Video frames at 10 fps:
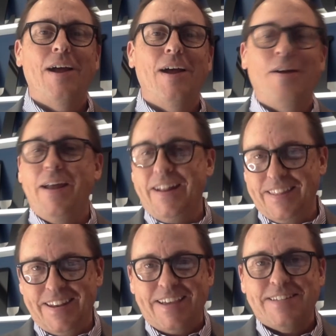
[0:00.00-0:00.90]
Alrighty,
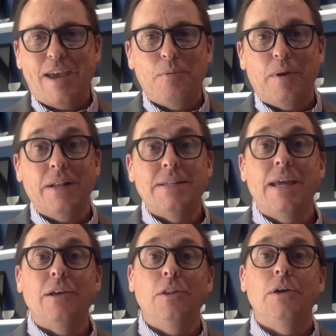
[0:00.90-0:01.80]
the next slide we're going to
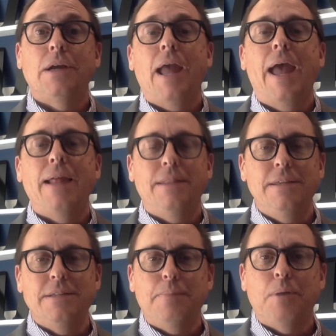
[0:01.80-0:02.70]
take a look at the
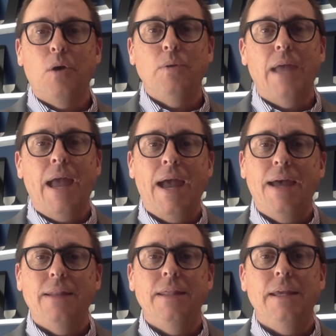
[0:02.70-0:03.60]
zip code that
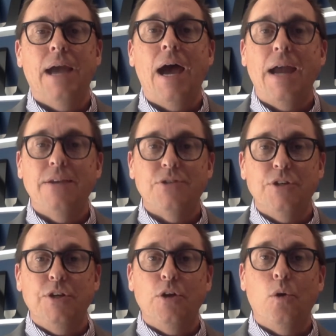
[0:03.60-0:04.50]
had the
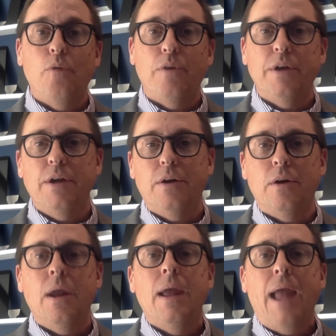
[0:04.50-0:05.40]
highest year-over-year
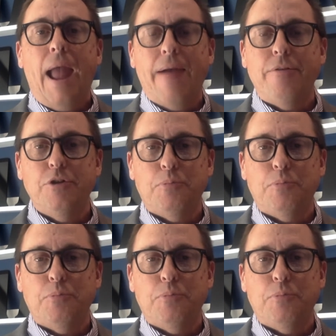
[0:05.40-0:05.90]
average